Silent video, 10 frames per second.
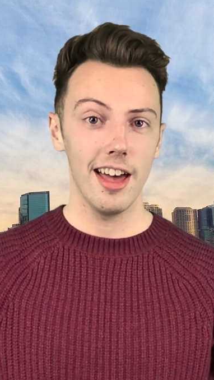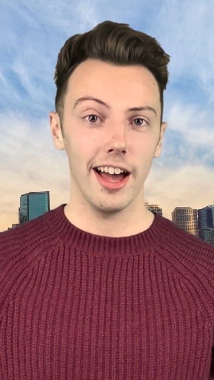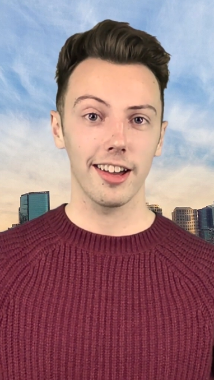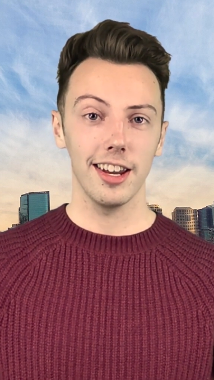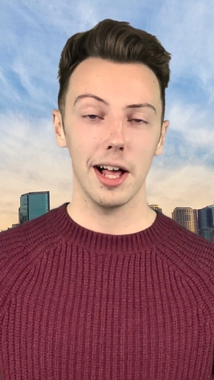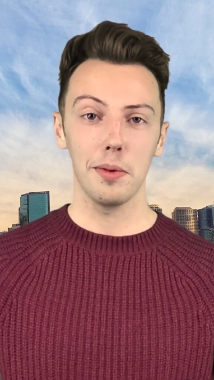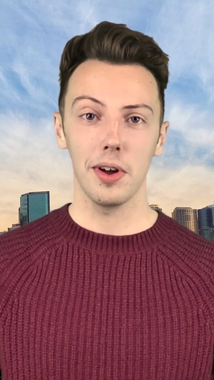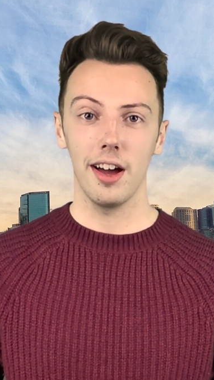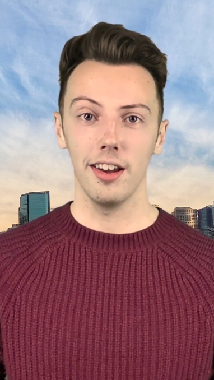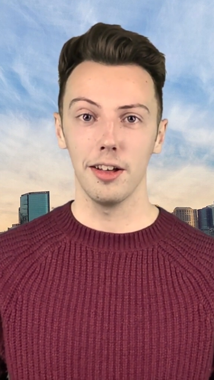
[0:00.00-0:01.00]
I can help you
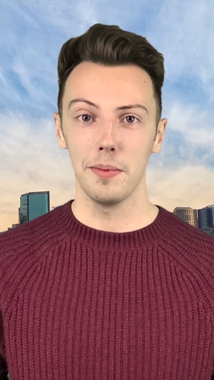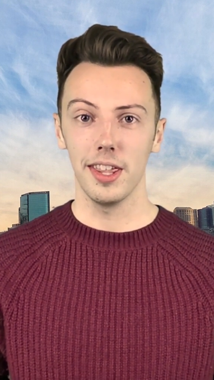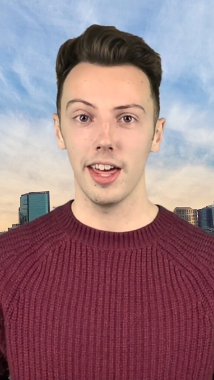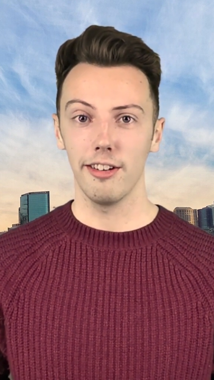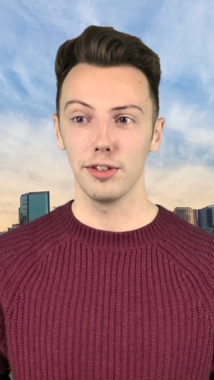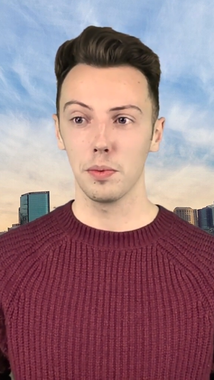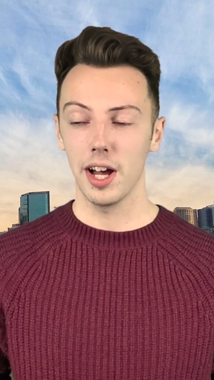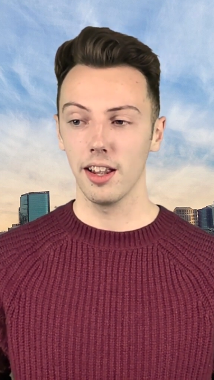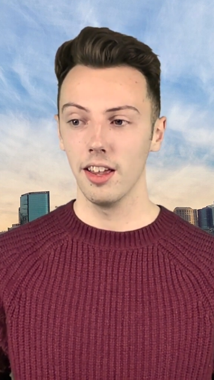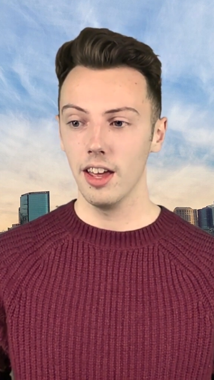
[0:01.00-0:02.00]
out a little bit there as
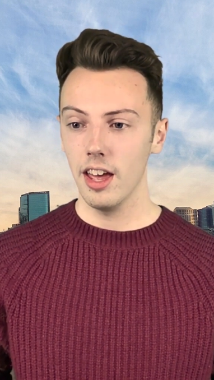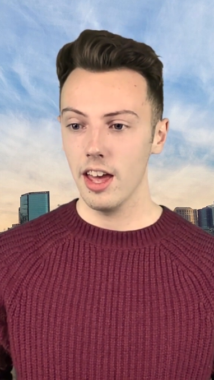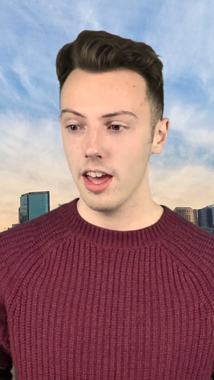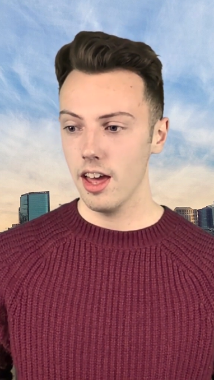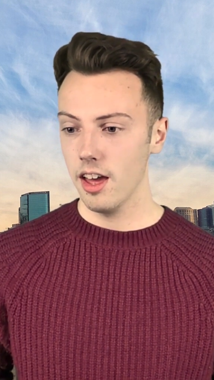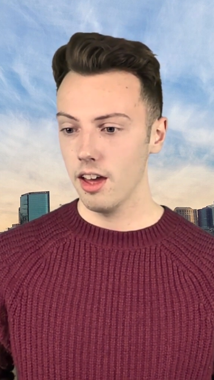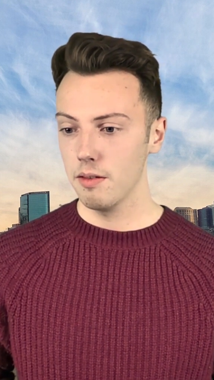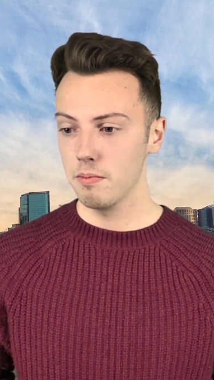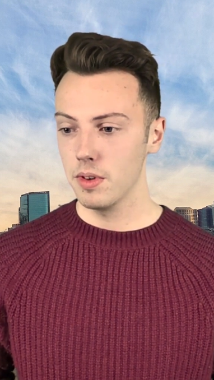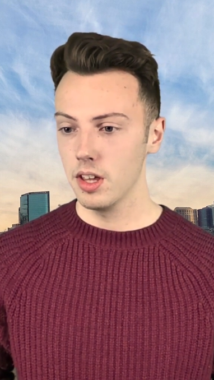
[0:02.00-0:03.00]
well.
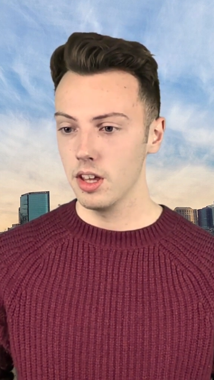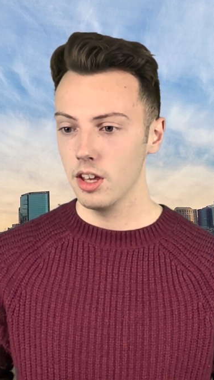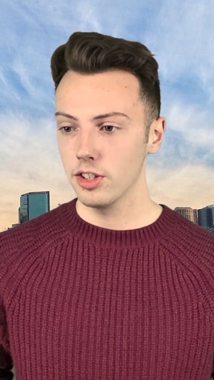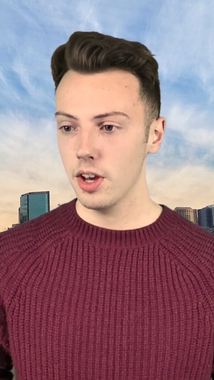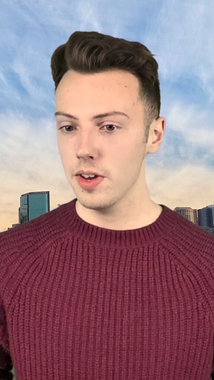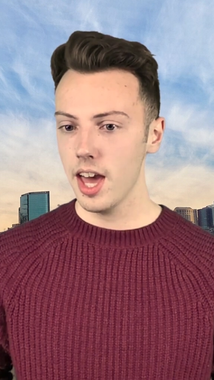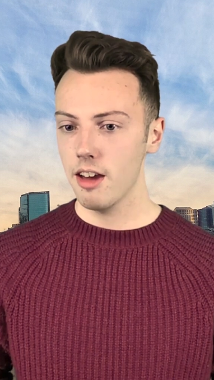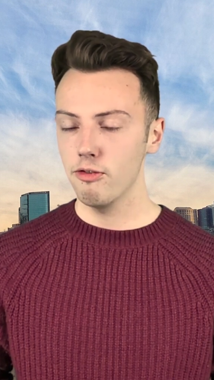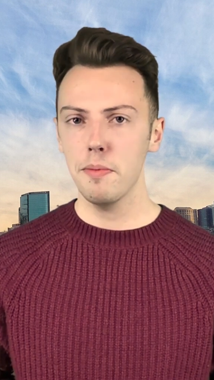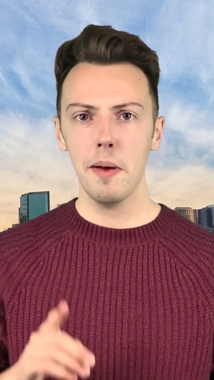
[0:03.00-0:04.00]

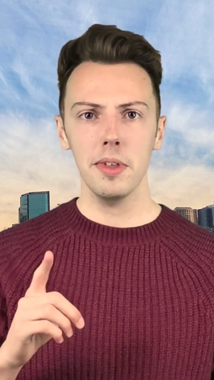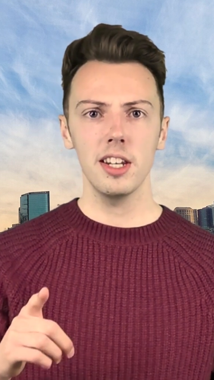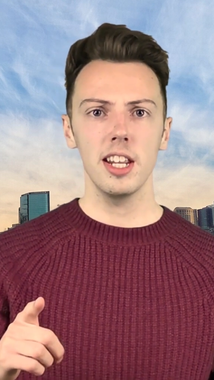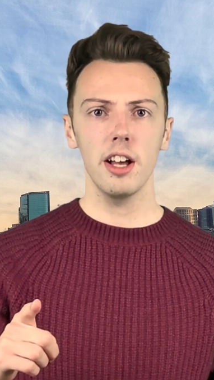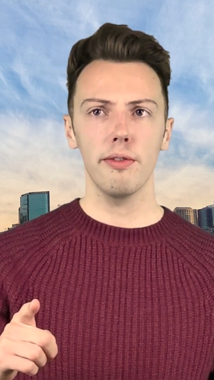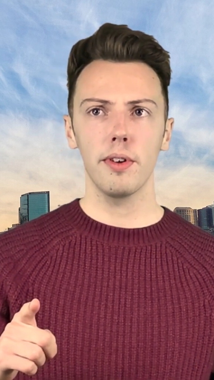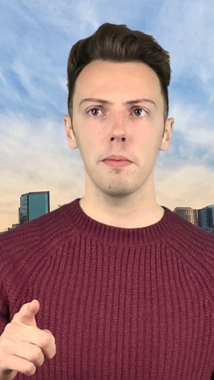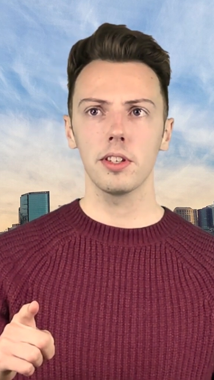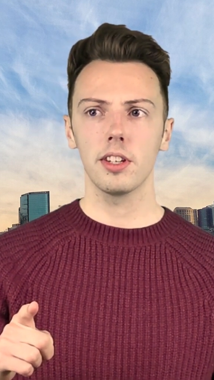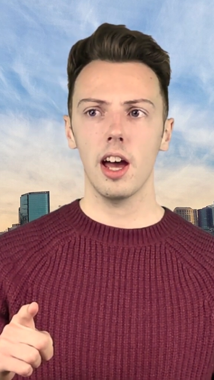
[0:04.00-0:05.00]
Remember the deal from
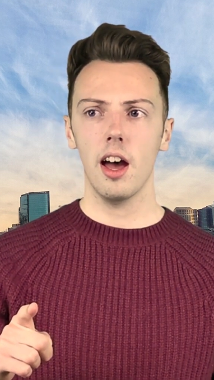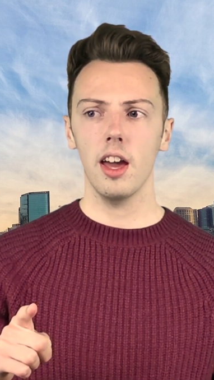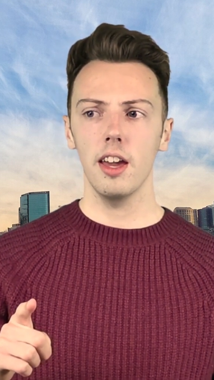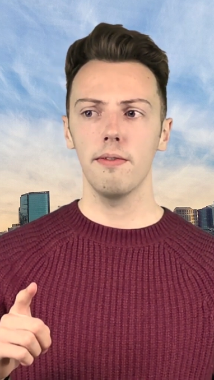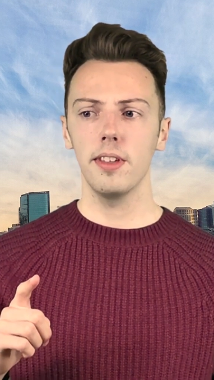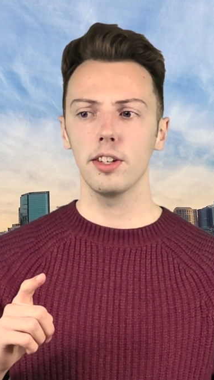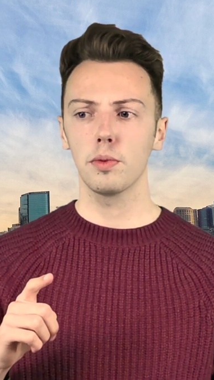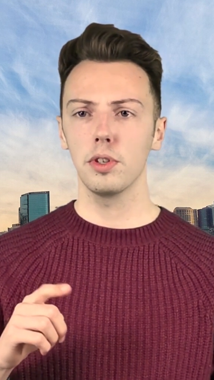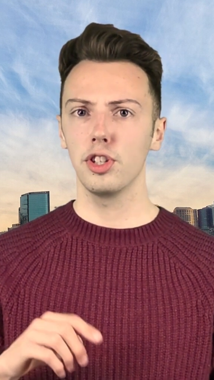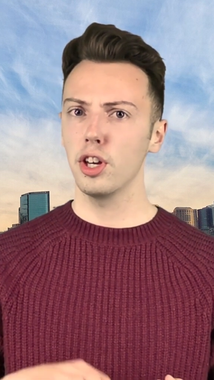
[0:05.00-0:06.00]
the start. If
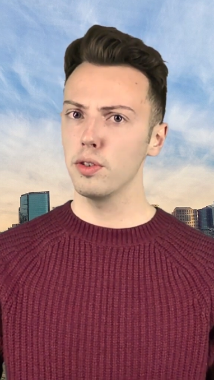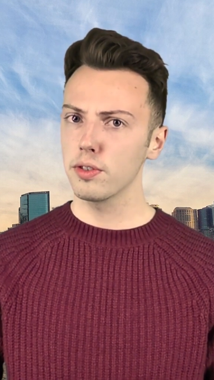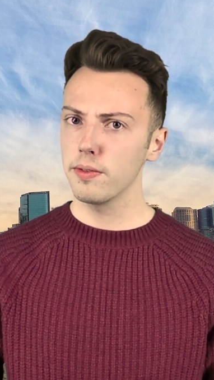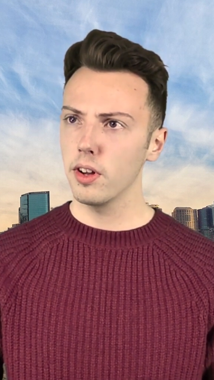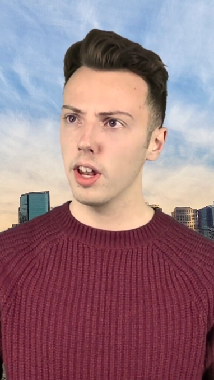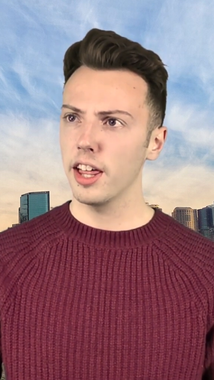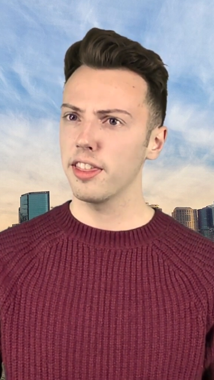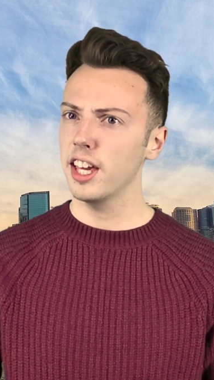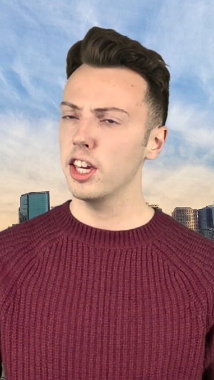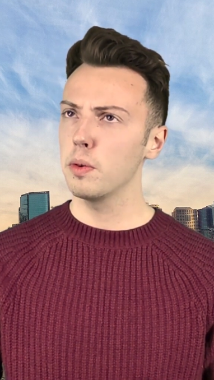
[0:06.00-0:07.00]
this was useful, I
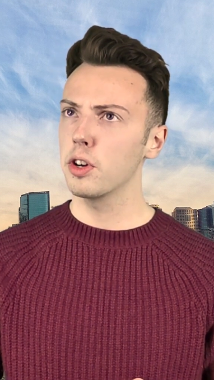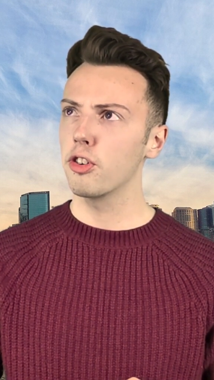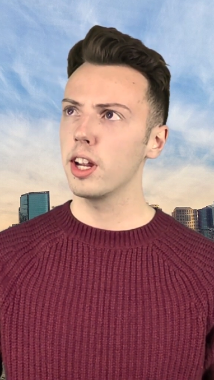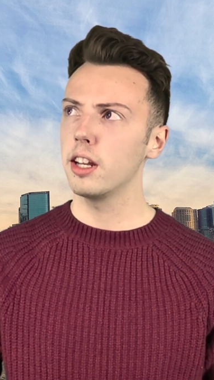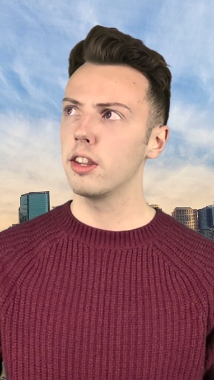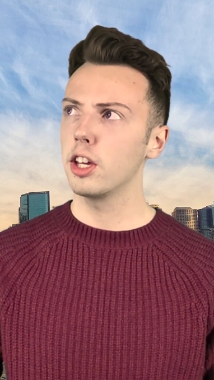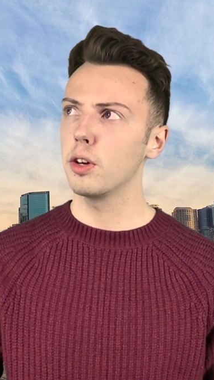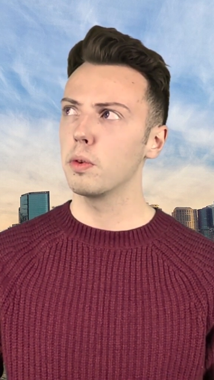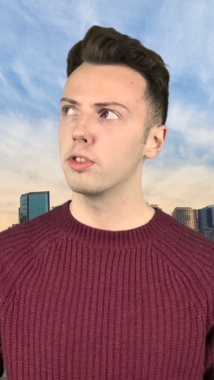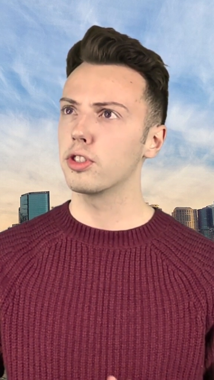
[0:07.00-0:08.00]
think you agreed that
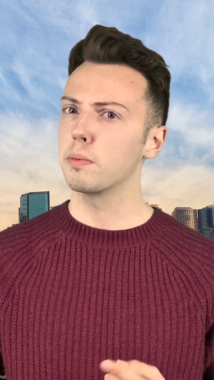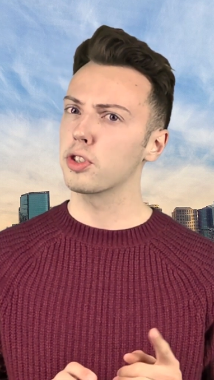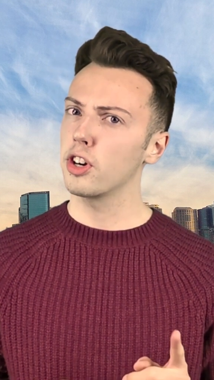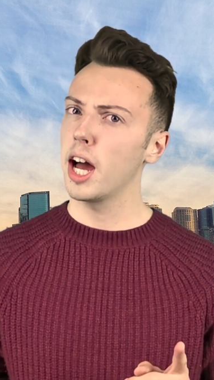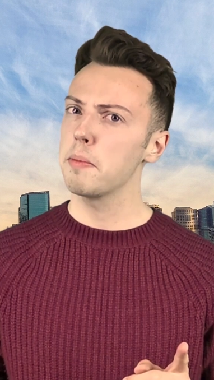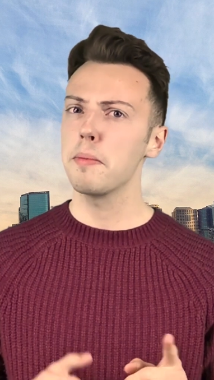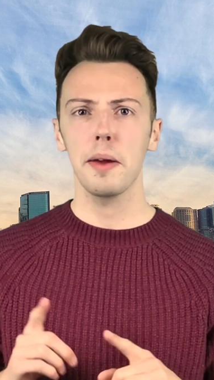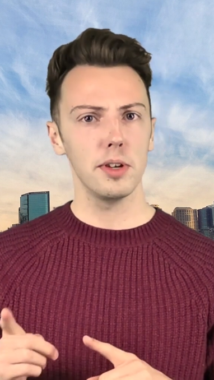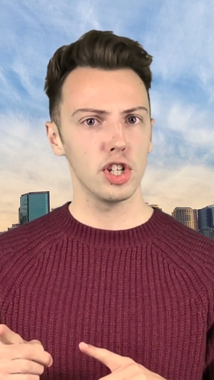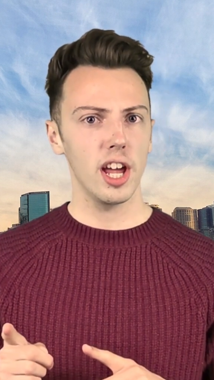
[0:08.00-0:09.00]
you would subscribe and
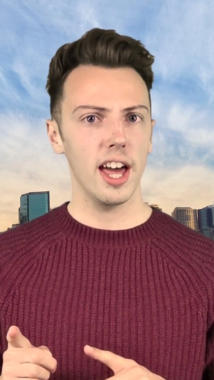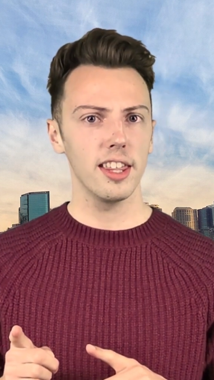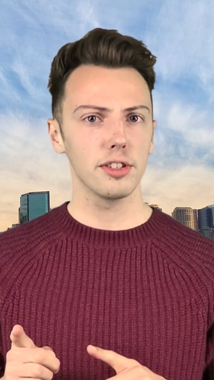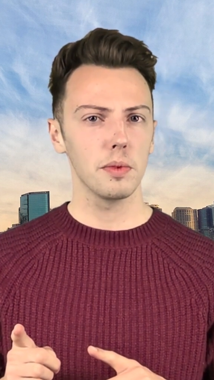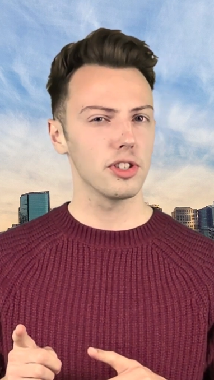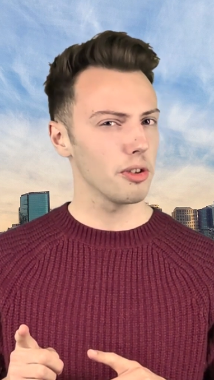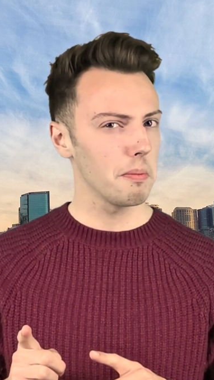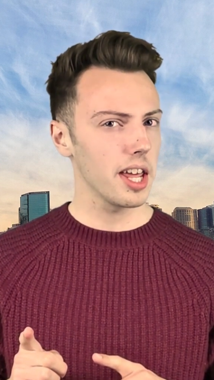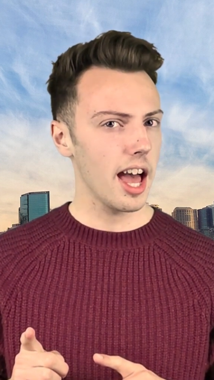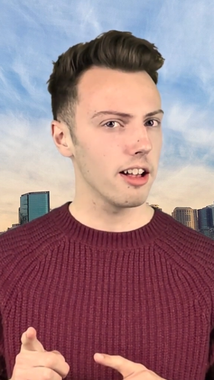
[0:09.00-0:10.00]
maybe share this with
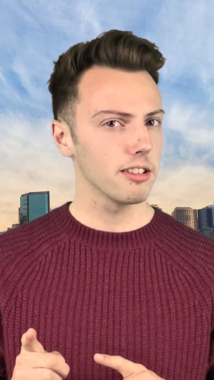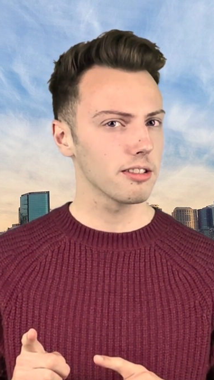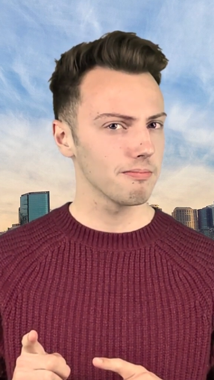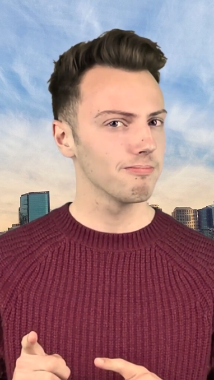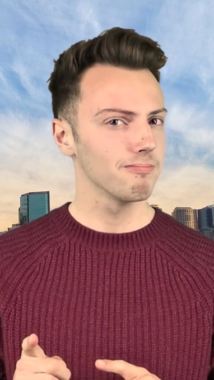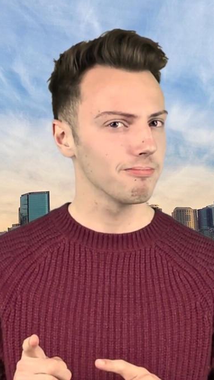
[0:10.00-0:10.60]
somebody else.